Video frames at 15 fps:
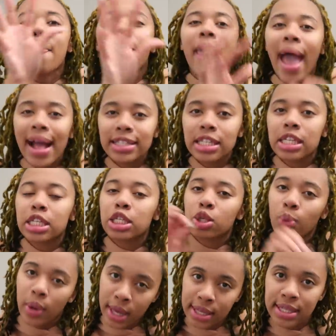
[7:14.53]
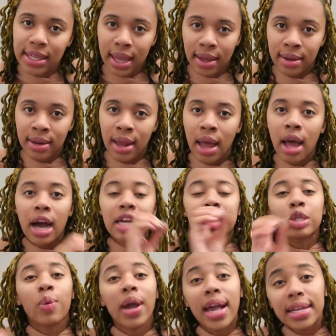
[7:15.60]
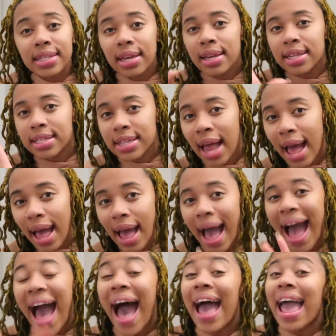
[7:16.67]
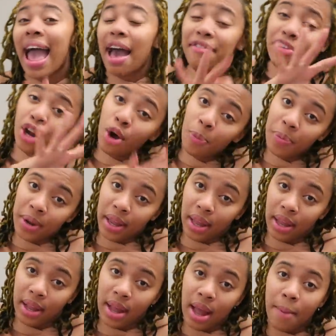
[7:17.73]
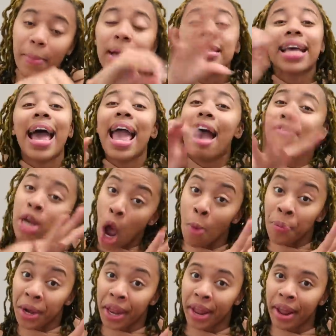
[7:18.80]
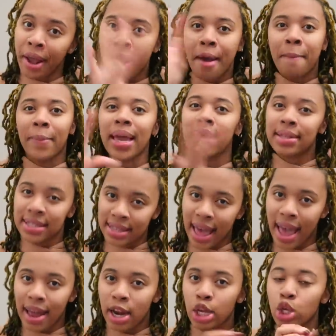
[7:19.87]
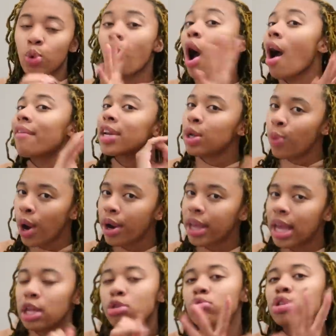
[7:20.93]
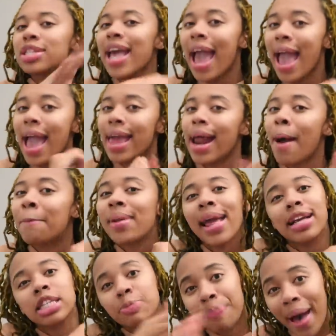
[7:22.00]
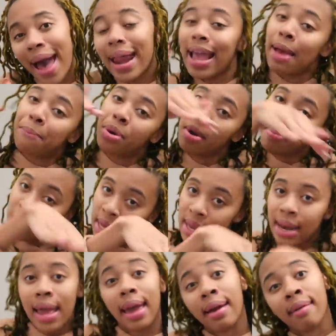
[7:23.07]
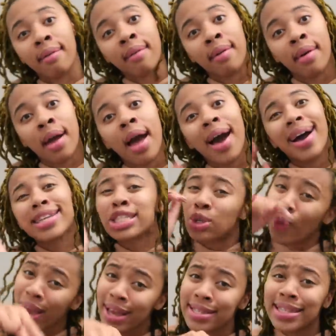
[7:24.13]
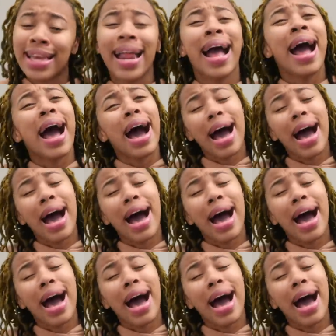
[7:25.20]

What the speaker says: that's a squeeze in. A squeeze in is not I have an opening, because I have an opening means that you were already working, you just had a blank spot and put me in there. A squeezing,